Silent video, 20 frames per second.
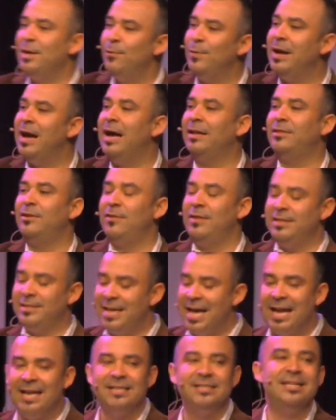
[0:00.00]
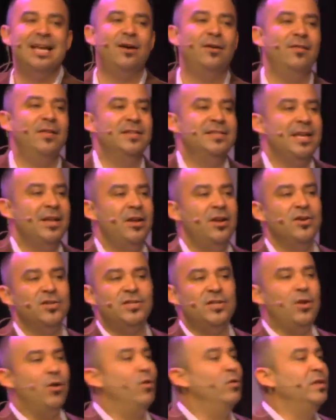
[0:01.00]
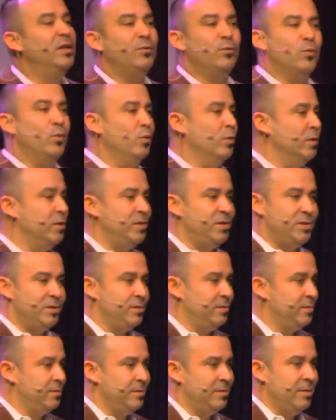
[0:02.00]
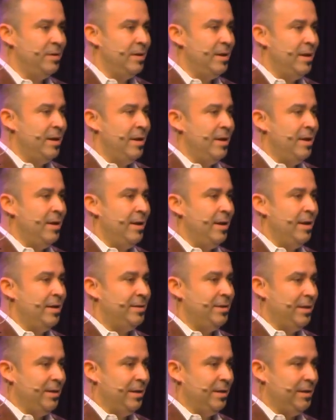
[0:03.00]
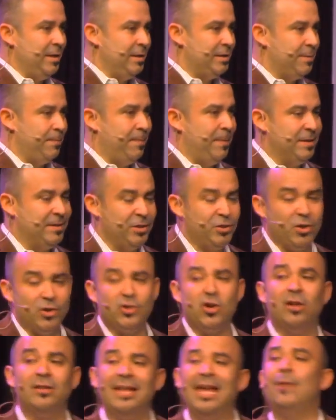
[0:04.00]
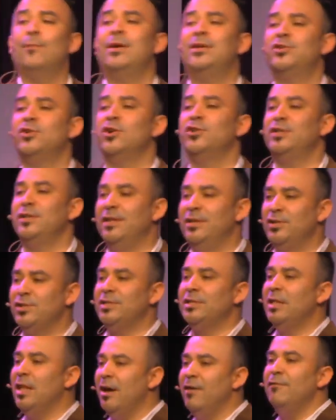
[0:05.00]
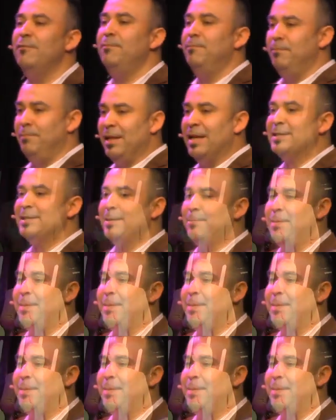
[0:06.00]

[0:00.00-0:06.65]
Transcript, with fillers: day we got there, they sat us down and they said, here's the only rules it's, it's, a, it's a church called Gateway Church, and they just love blessing